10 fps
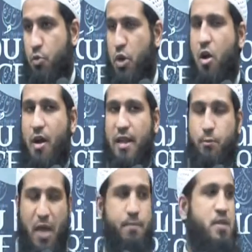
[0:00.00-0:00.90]

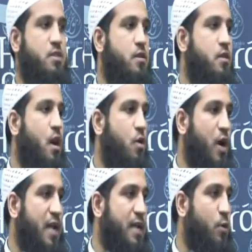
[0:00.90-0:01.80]
regarding Muhammad sallallahu
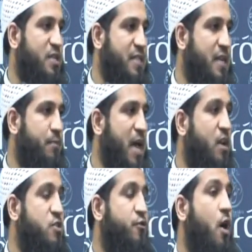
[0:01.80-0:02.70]
alayhi wa sallam
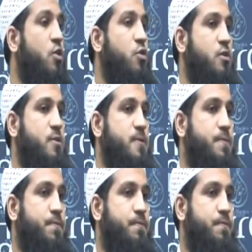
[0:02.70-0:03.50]
and his followers,